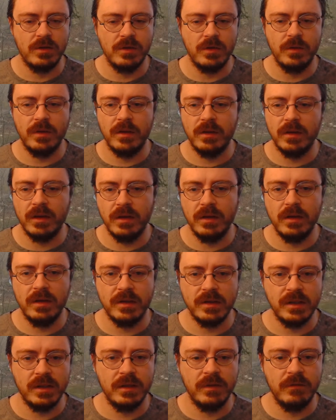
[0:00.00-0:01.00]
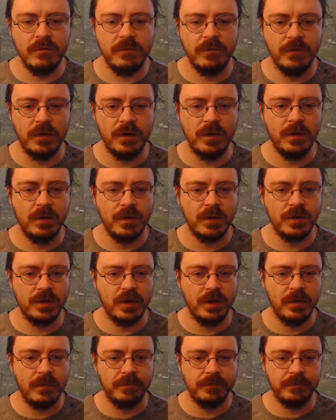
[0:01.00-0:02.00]
Doing things in
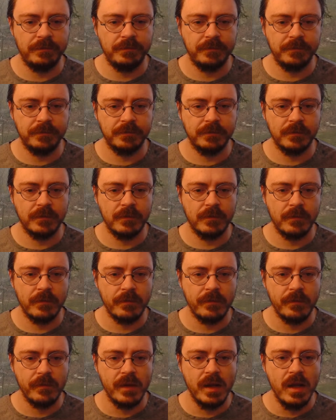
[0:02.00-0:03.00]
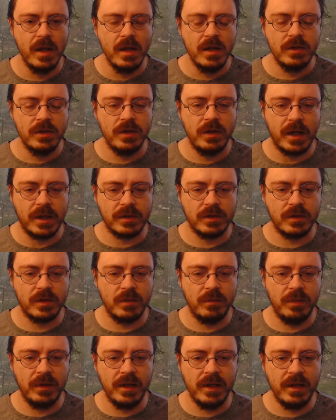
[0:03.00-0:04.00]
Photoshop. So yeah, so
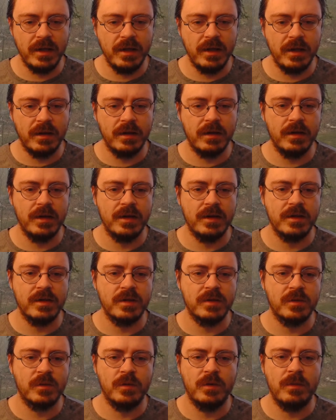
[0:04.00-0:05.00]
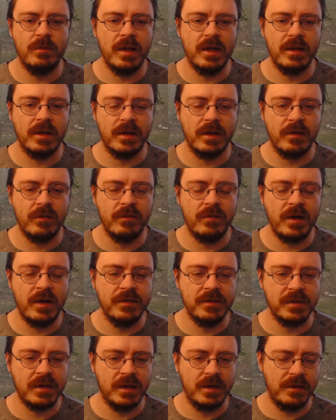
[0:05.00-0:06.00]
the plan here is we'll make like a
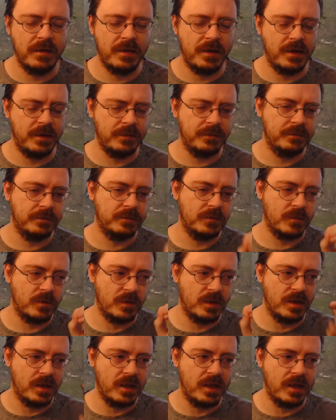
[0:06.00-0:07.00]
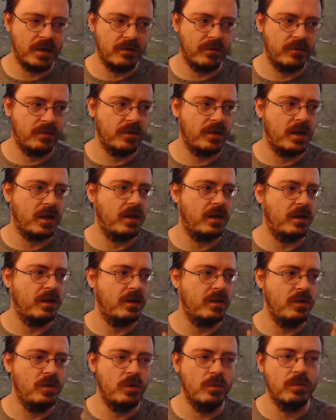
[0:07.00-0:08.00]
five-sided thing. I'm gonna give
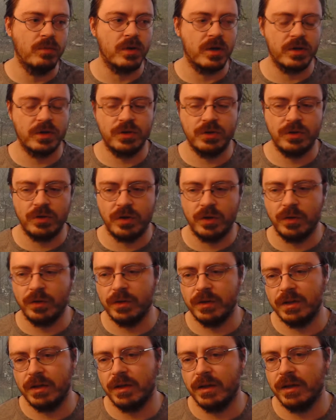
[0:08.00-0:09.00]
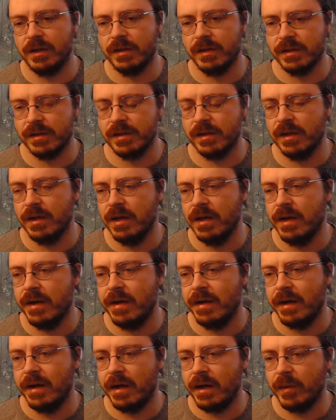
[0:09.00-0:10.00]
a new brush stroke to this,
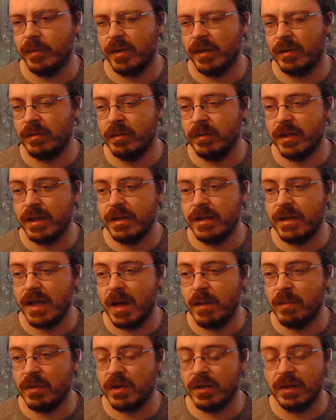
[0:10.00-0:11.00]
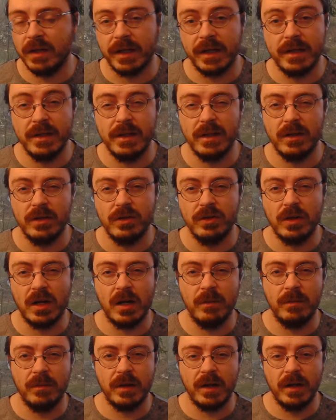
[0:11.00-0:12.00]
probably a tapered like
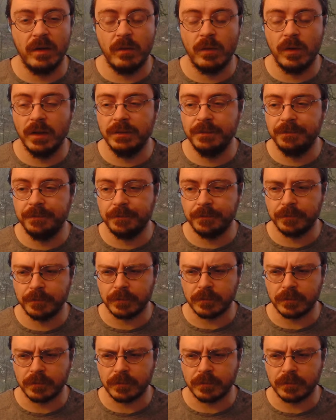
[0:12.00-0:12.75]
teardrop kind of one.